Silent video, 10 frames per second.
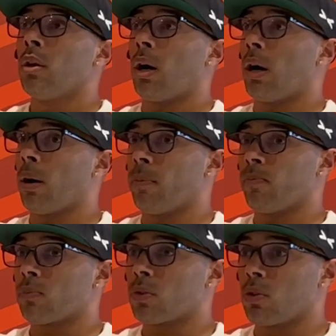um,
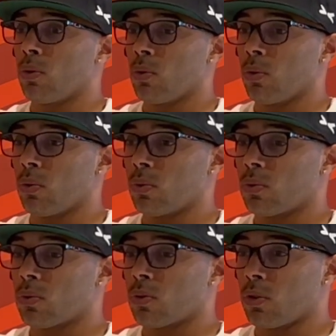to
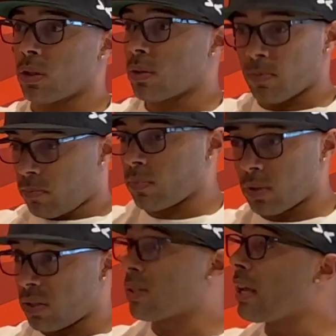to just
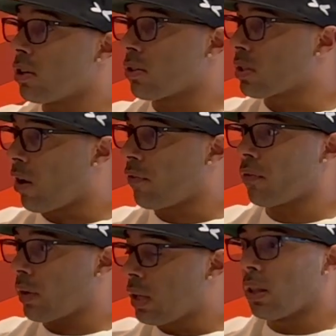sustain yourself
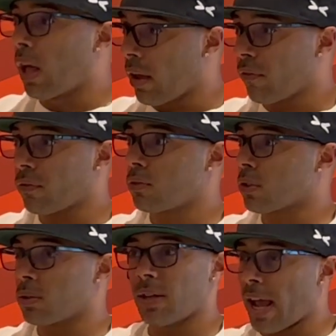in life.
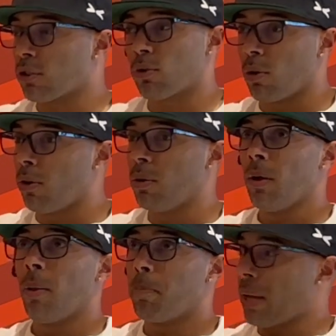Just natural
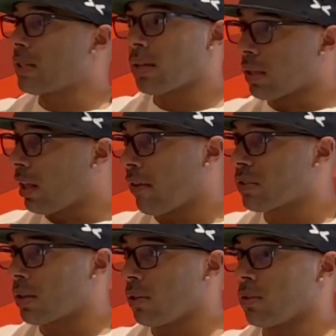basic life
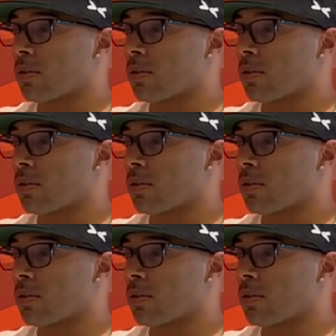skills